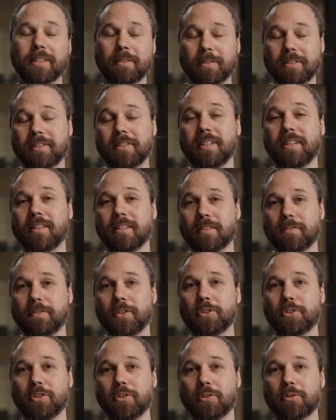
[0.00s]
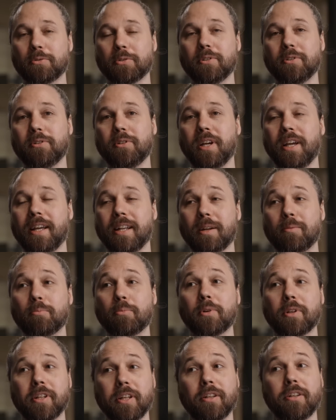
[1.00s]
sort of concerned about, or
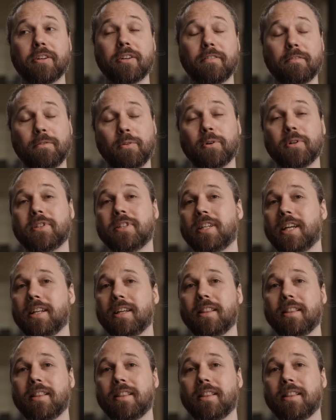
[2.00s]
they didn't know how it was going to